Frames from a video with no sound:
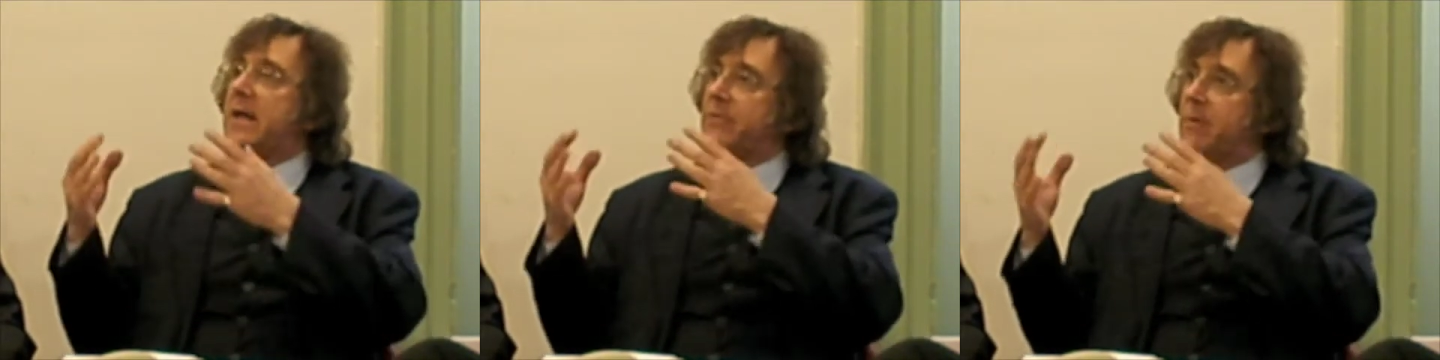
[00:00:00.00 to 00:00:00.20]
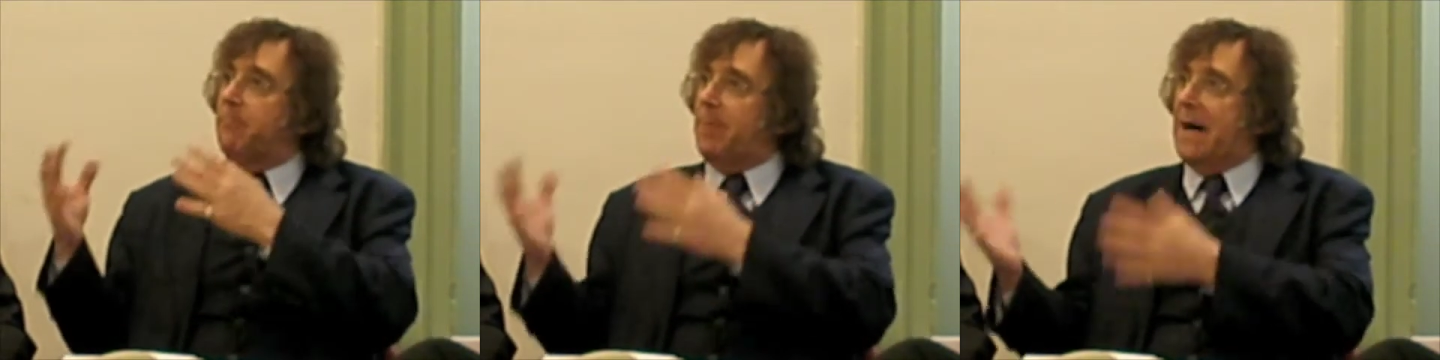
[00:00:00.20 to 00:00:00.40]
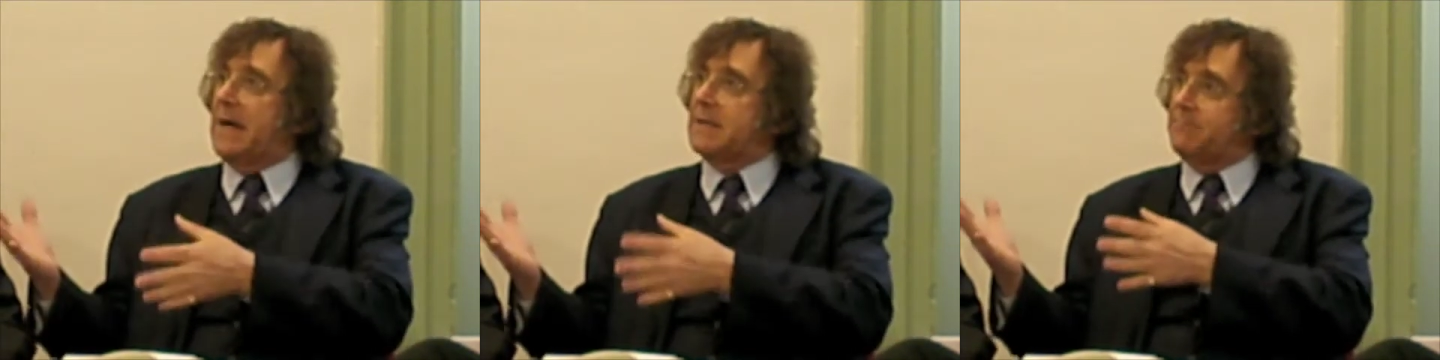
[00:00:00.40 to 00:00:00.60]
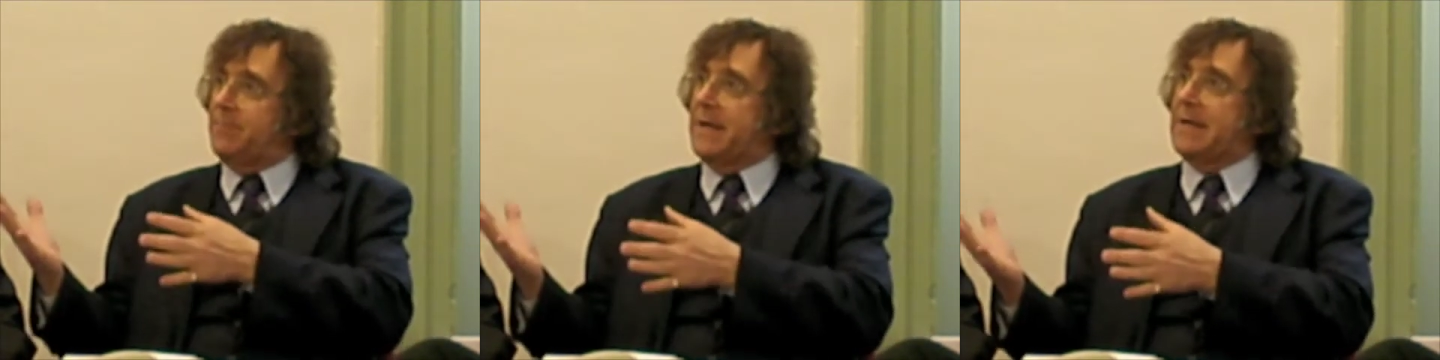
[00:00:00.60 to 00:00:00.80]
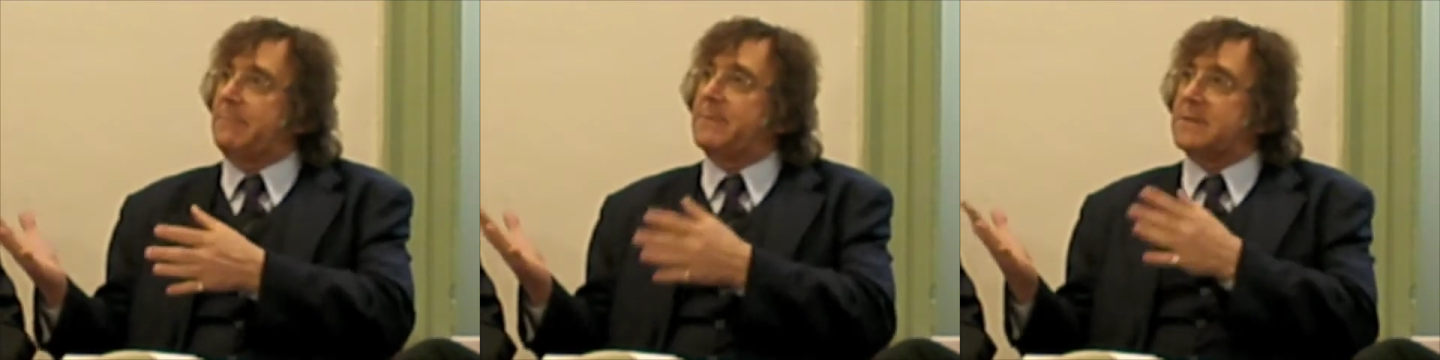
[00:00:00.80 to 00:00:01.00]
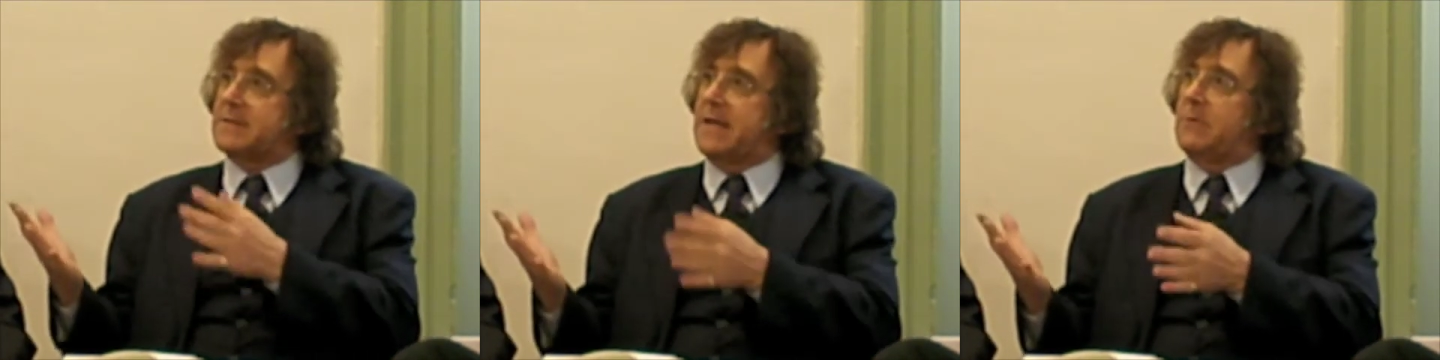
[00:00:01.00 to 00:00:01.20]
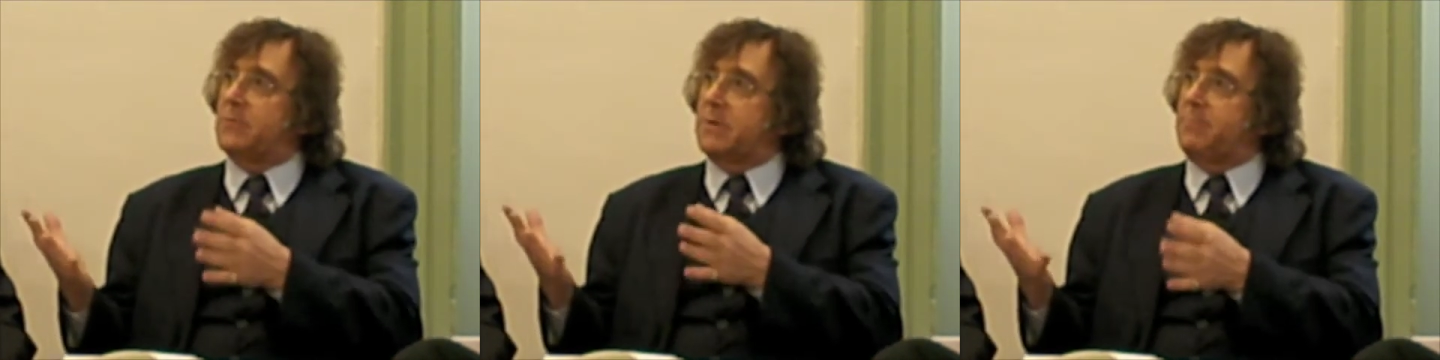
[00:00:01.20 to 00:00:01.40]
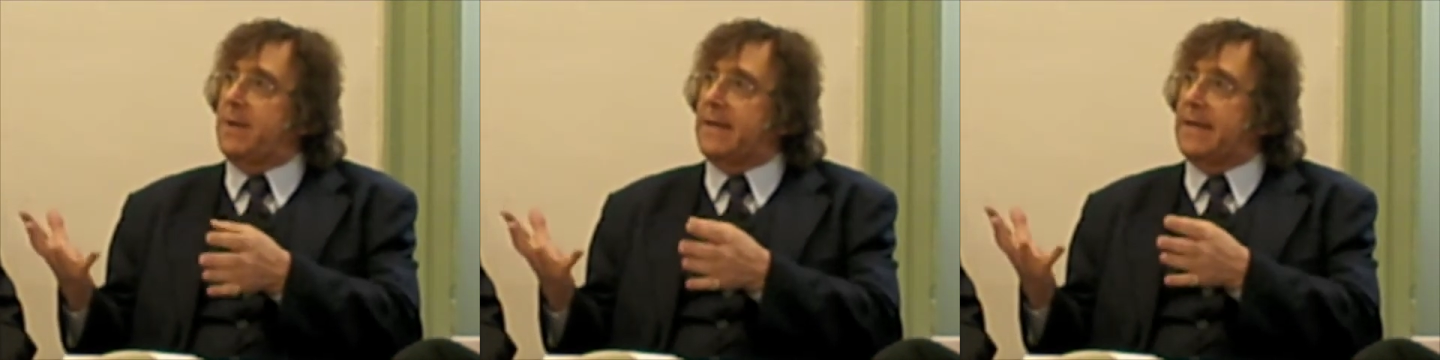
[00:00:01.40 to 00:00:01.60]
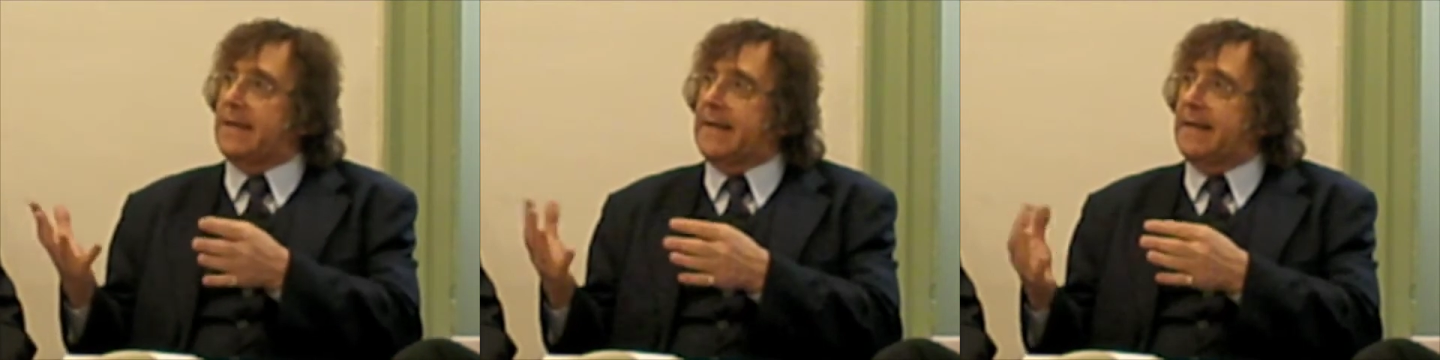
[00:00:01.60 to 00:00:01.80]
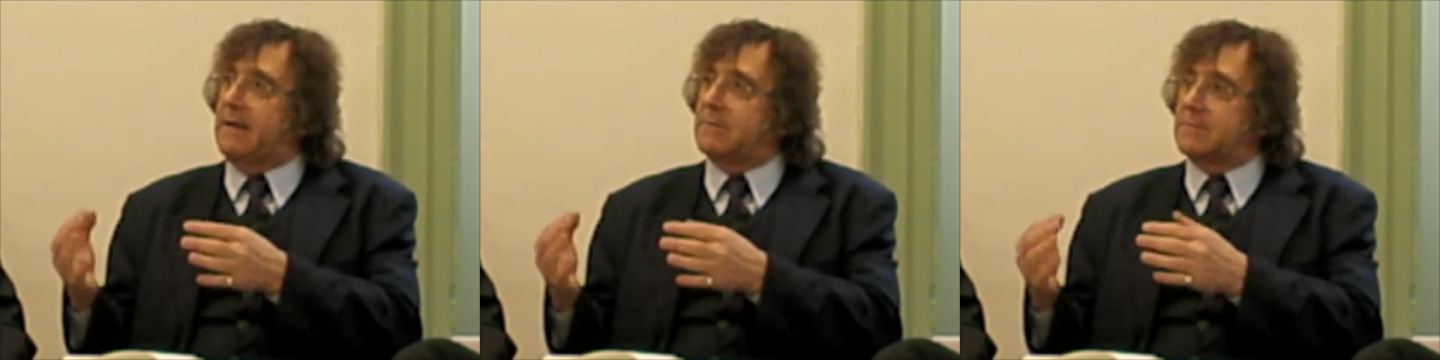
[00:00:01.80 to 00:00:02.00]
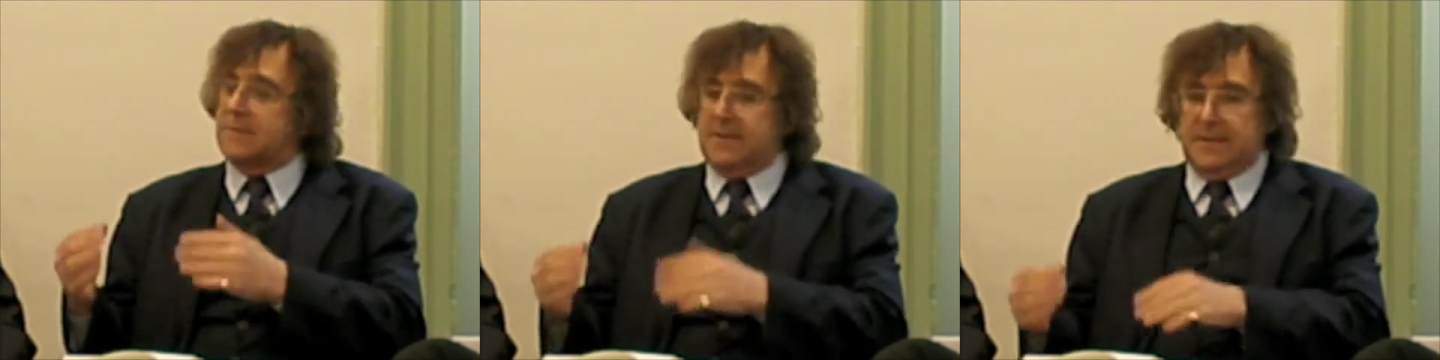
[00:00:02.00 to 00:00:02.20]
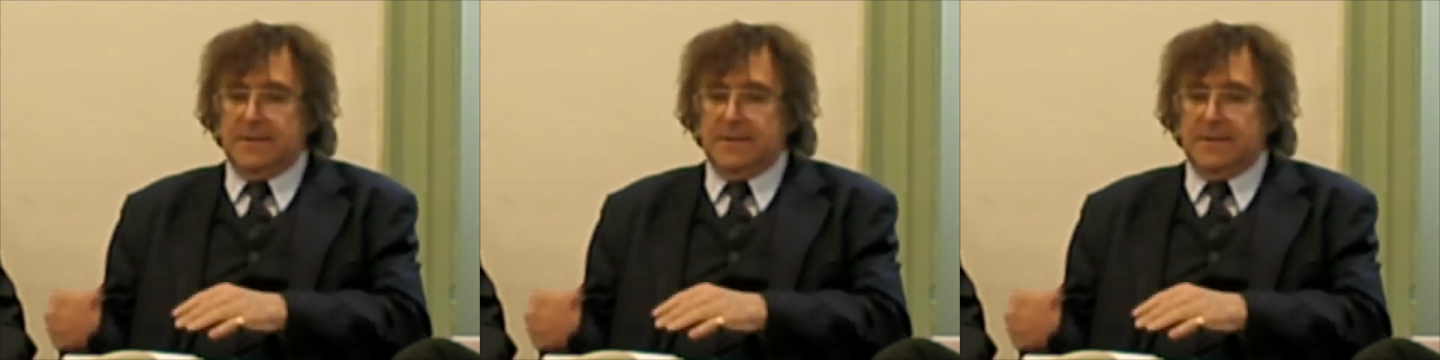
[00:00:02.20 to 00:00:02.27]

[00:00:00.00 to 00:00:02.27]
and the bond payments that we're paying out.